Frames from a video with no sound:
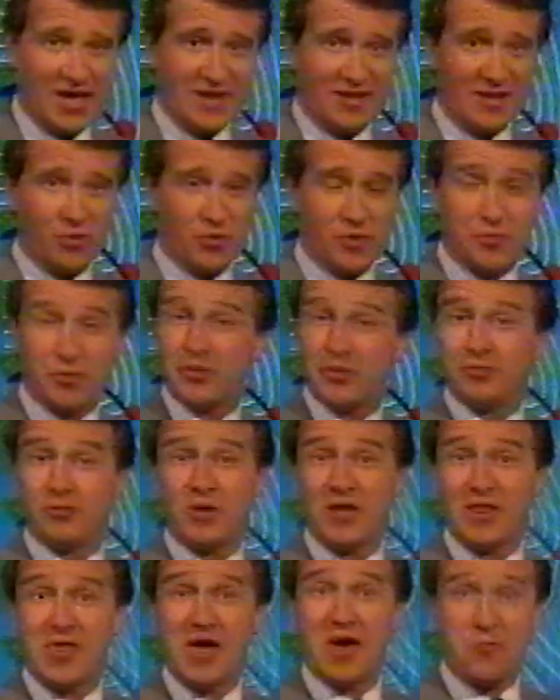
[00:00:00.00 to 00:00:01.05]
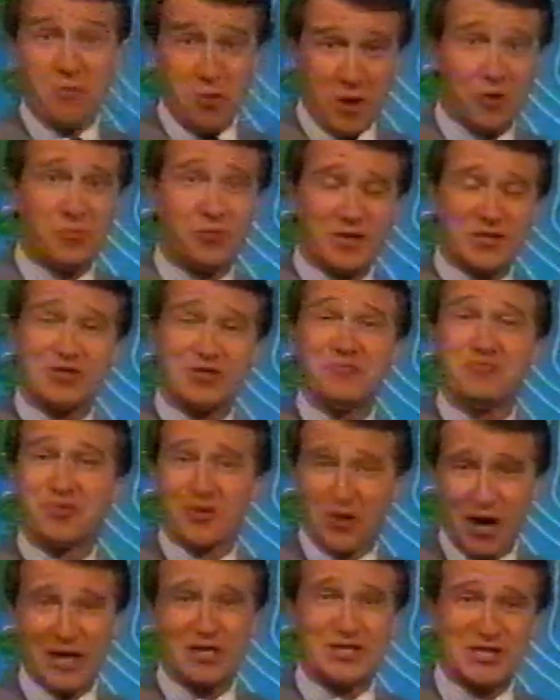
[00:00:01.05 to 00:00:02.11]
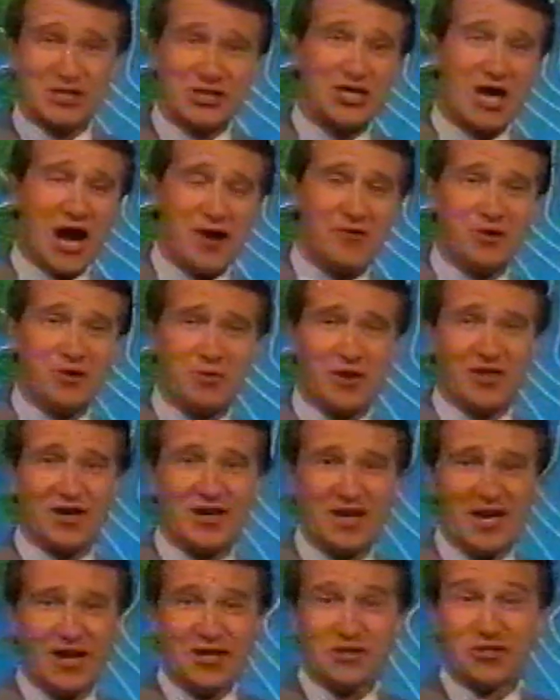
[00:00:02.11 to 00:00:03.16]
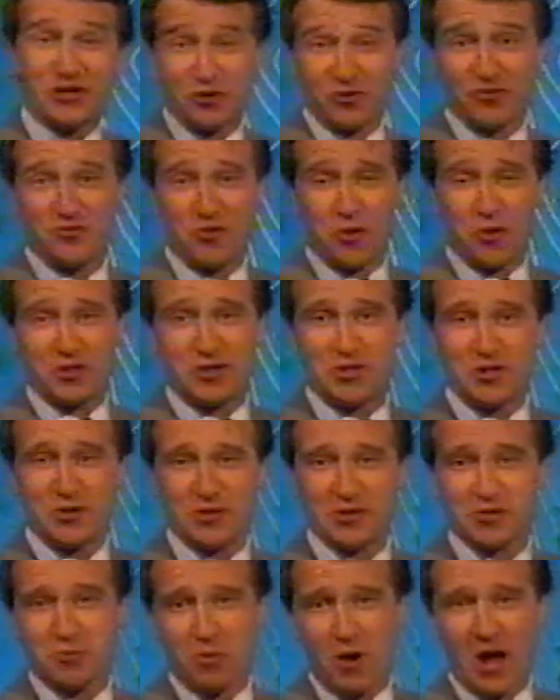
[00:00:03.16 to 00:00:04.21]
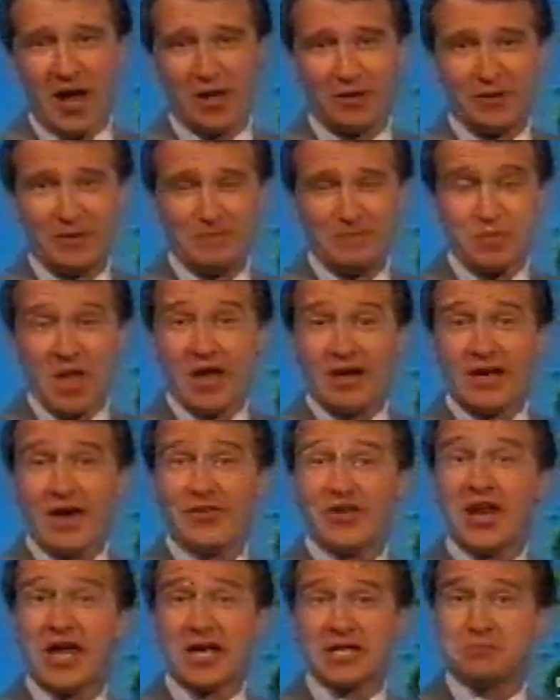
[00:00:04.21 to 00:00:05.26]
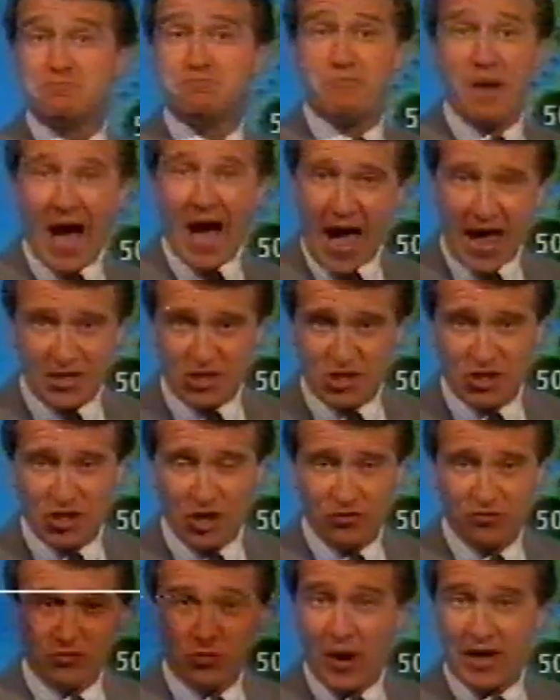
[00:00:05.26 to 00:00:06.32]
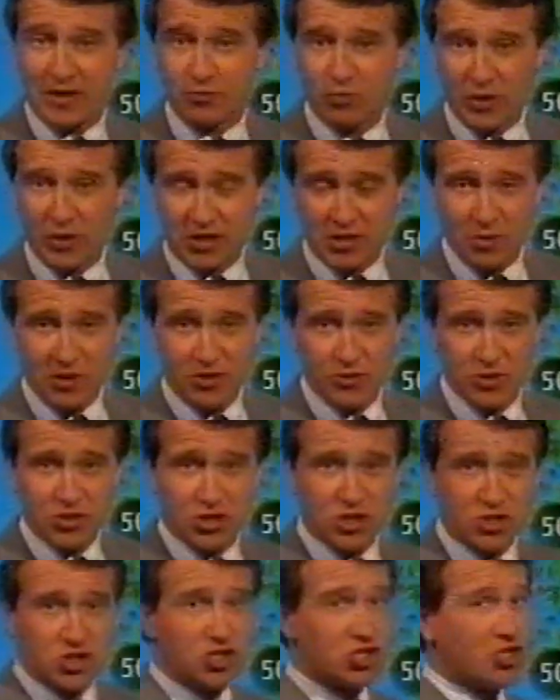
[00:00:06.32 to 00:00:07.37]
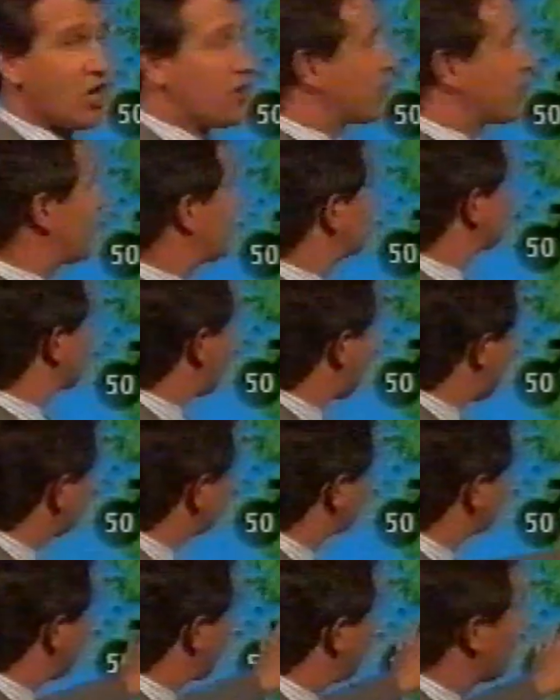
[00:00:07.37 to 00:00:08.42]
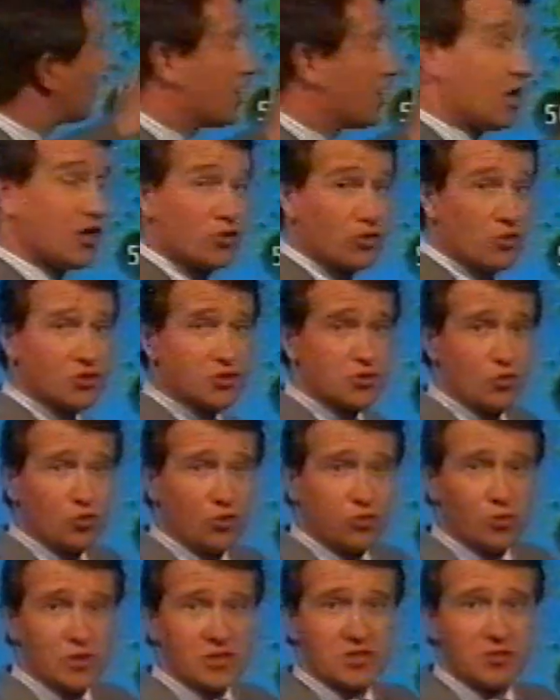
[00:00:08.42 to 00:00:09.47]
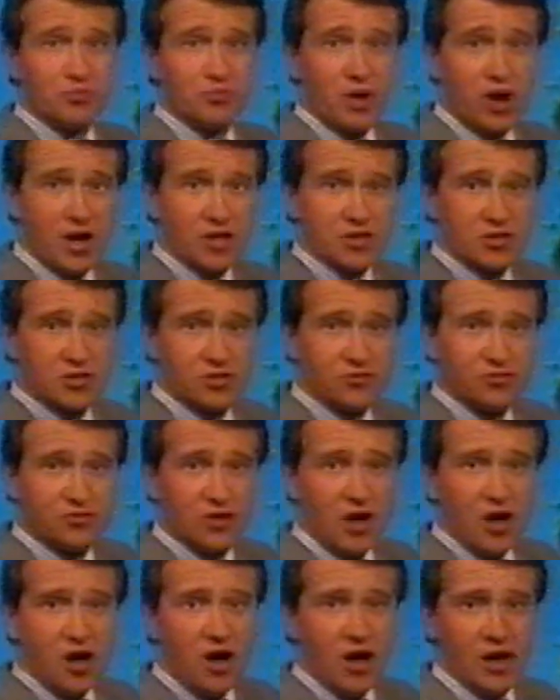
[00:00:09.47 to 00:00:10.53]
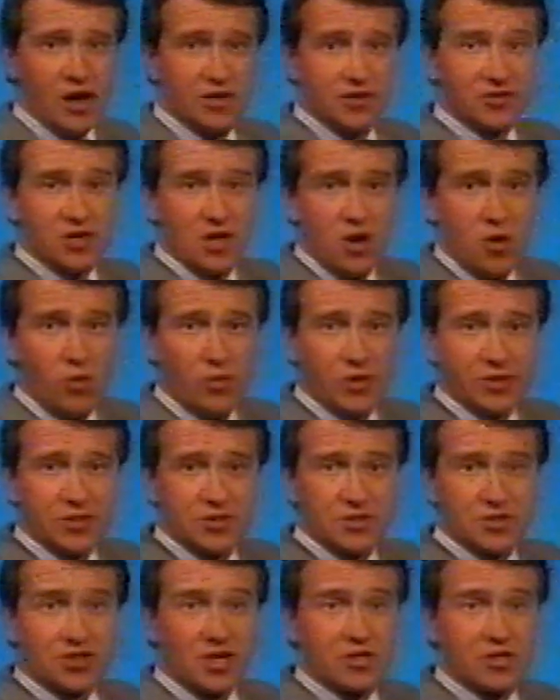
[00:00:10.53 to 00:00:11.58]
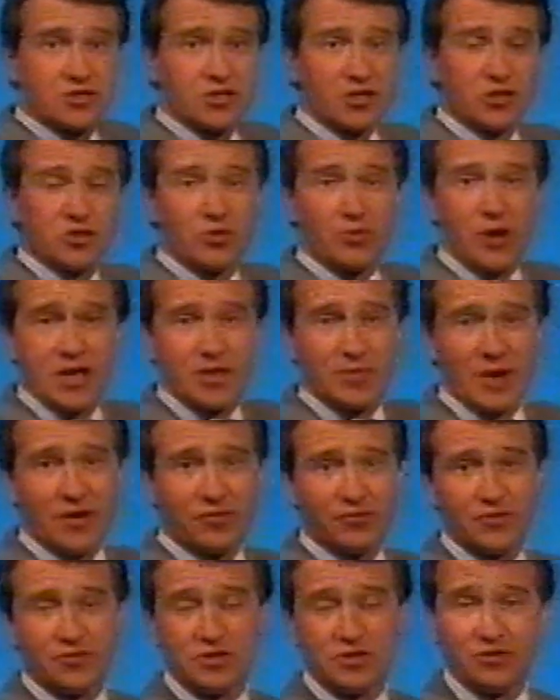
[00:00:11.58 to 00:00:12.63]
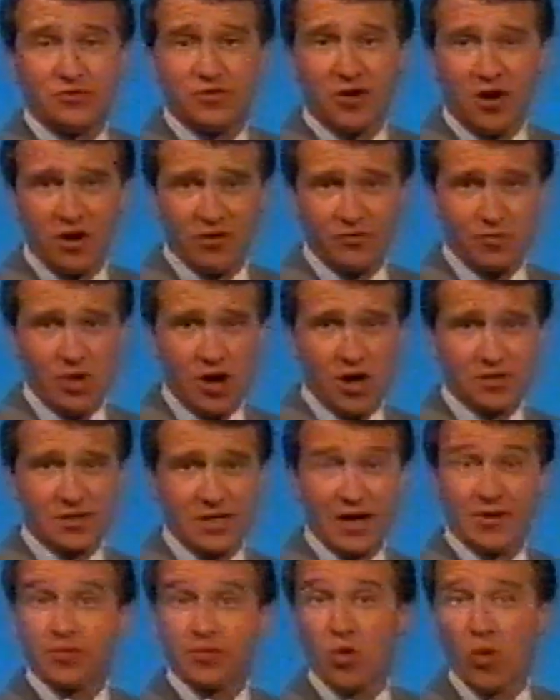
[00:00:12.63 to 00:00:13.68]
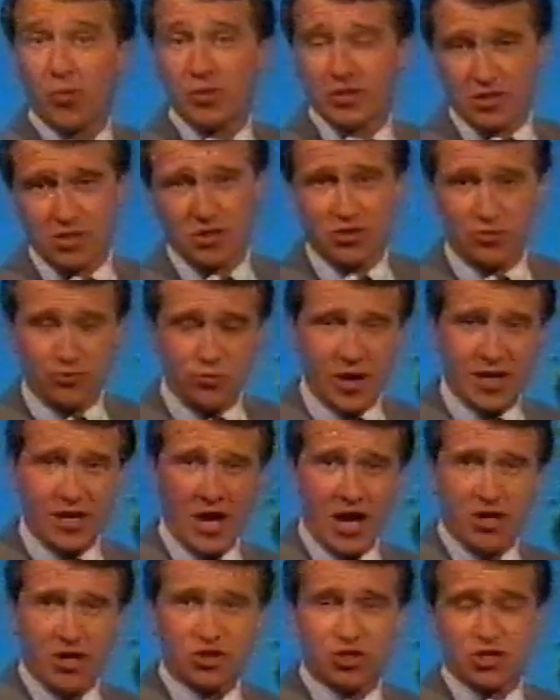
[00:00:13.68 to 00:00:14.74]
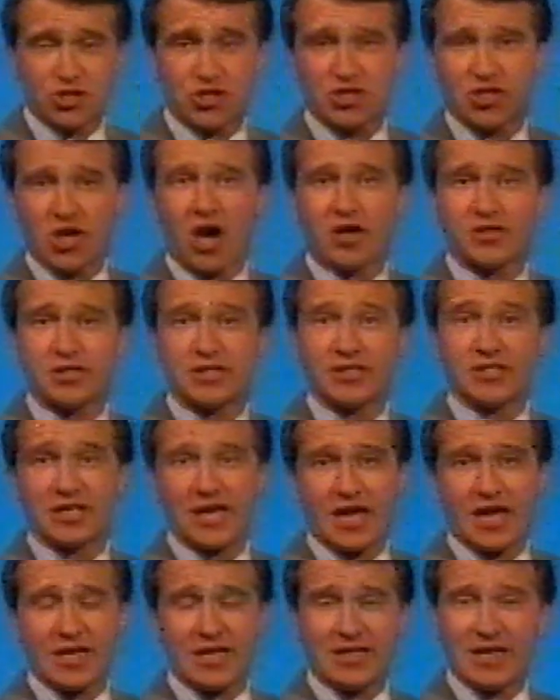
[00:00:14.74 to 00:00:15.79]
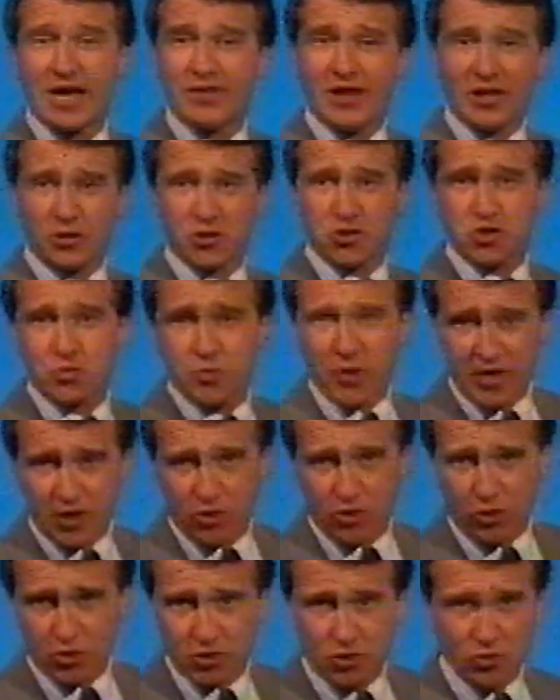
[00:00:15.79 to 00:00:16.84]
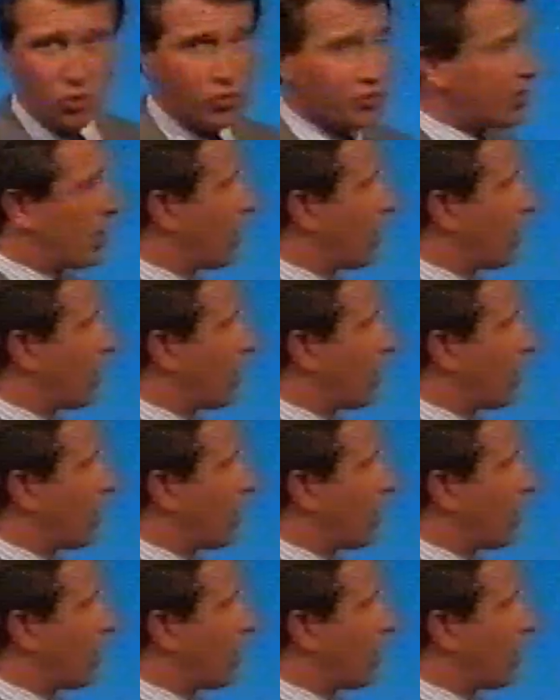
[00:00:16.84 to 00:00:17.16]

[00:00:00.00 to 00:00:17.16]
there will be some brighter showery weather to look forward to as well. Now, the next batch of wet and windy weather is just showing its hand now across northwestern parts of Ireland. Winds gusting to around about 55 miles an hour, the more persistent rain just starting to get in. Now, that'll spread across Northern